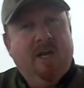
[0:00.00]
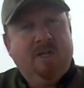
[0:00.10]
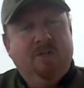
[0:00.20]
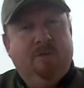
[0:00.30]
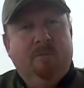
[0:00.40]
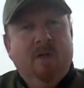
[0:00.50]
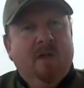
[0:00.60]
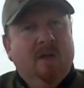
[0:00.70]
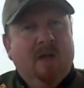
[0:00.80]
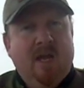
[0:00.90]
in action.
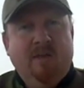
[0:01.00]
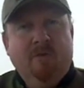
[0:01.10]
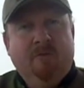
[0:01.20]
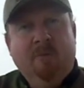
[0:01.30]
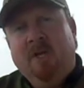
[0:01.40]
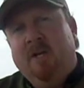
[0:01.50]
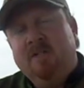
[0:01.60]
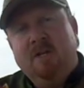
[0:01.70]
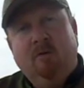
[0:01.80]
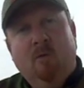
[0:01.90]
Even for
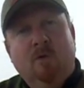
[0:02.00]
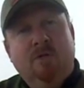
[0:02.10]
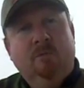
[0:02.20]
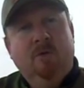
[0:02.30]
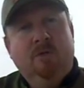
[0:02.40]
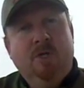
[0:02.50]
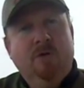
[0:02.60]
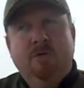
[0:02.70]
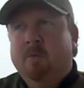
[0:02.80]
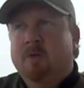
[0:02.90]
beginners, they're an awesome lure to
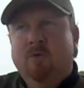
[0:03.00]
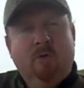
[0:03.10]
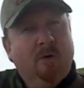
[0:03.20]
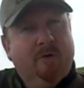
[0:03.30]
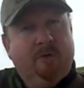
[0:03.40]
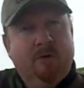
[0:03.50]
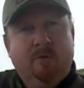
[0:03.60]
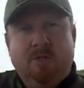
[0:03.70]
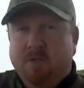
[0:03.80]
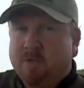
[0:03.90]
use because all you have to do
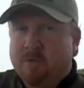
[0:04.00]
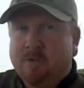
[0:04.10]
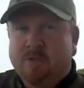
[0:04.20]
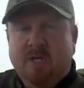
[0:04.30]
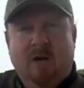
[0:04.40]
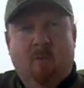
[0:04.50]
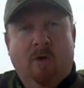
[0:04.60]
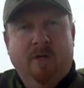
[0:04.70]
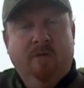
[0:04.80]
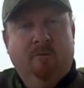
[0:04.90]
is as soon as you start
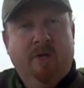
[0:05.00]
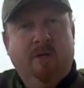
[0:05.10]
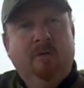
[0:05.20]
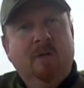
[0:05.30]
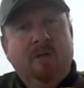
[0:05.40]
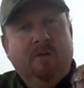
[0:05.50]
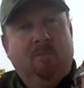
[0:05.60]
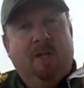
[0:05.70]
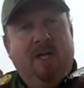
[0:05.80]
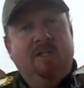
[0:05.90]
winding the reel,
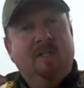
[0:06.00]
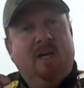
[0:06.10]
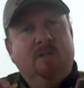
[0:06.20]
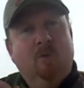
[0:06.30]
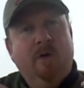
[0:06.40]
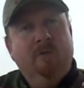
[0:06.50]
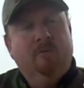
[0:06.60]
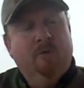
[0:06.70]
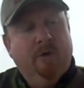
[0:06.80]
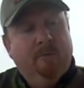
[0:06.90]
the blade starts working
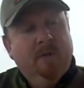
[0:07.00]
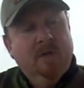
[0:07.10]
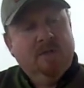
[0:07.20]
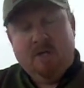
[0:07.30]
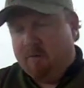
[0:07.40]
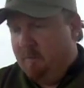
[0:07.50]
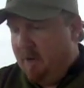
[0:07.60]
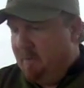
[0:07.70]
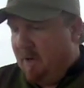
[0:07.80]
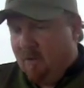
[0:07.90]
for you. So
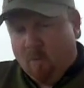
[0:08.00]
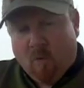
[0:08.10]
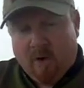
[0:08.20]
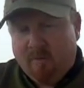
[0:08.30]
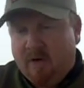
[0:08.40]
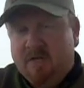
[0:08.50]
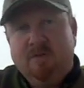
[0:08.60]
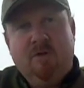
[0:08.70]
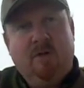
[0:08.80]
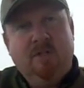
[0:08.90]
remember, wide range
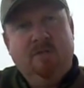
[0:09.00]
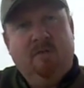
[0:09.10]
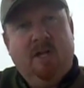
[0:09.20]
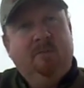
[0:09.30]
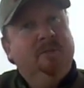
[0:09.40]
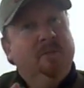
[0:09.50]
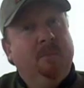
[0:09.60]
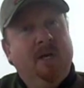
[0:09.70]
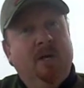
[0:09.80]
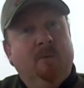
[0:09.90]
of sizes available
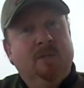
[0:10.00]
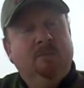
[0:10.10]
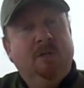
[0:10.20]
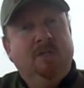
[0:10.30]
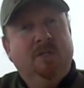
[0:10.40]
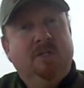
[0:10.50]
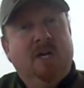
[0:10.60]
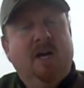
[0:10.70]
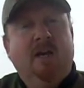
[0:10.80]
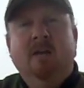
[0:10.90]
depending on what species you're
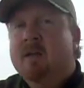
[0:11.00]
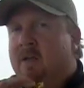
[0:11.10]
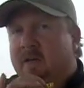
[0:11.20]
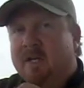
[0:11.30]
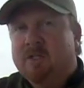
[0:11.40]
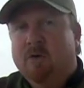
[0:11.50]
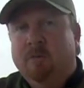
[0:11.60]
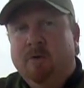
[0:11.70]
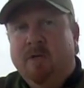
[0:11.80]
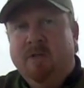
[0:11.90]
targeting. Next
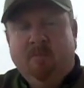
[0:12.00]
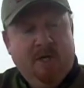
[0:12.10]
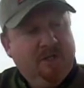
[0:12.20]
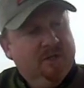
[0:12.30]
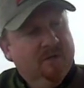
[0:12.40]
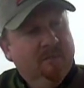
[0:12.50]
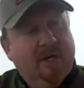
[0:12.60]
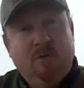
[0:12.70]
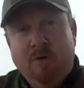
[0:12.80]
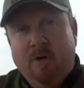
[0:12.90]
time you hit the beach,
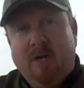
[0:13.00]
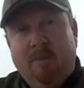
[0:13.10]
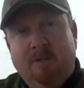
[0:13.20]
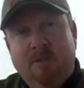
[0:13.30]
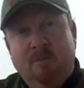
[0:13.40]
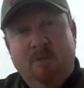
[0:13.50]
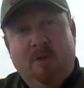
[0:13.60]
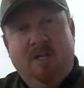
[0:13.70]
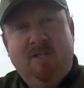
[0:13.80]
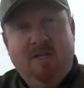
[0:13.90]
make sure you've got a couple of
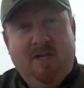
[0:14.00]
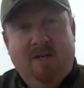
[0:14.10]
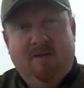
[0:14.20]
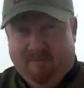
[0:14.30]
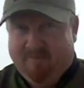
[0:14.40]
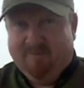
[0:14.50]
switchblades in your kit.